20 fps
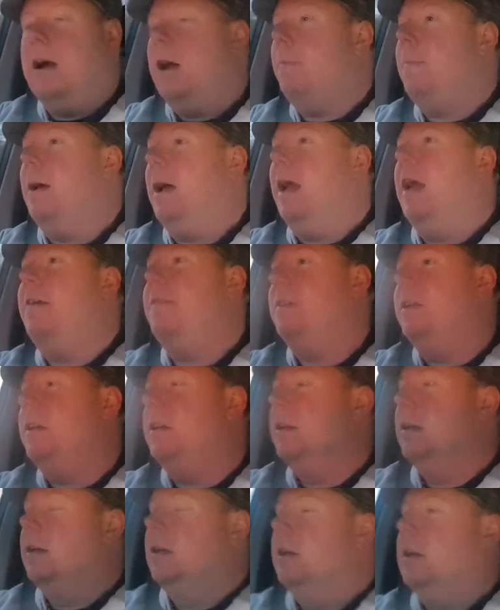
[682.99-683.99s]
I behaved
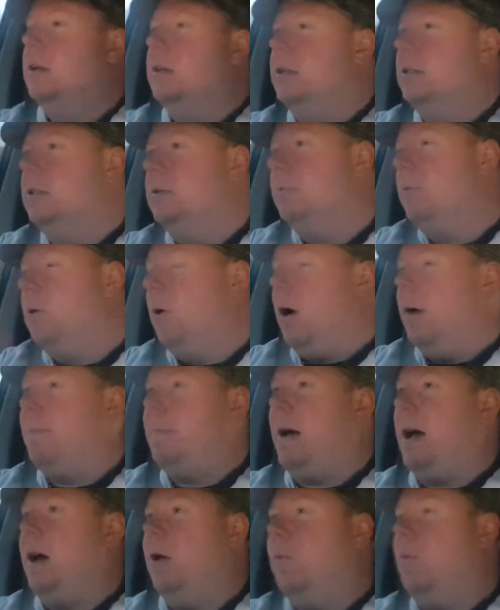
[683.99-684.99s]
in some quite
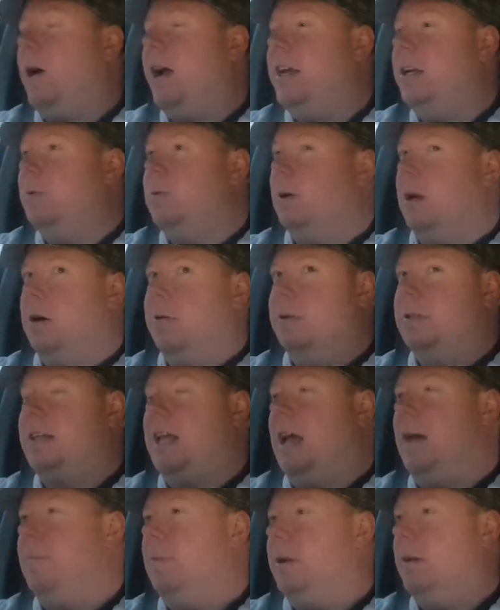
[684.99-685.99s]
bad ways when I was
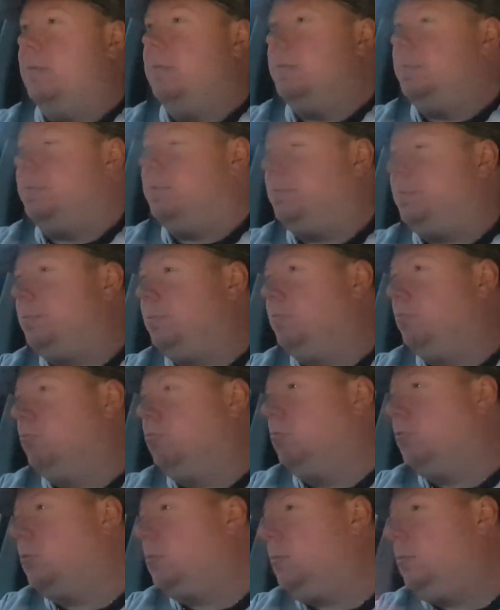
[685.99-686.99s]
gambling.
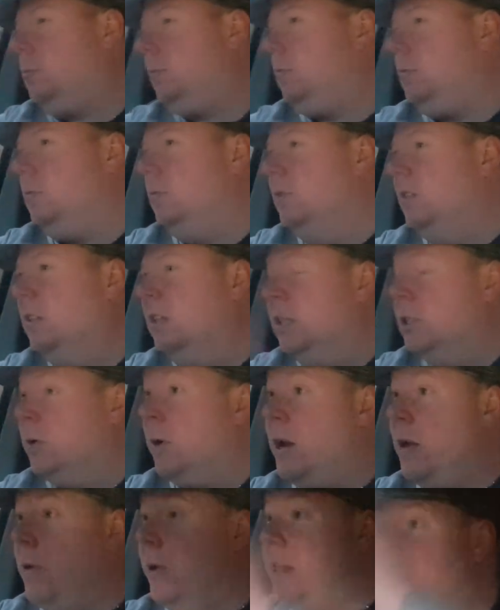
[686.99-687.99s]
So anyway,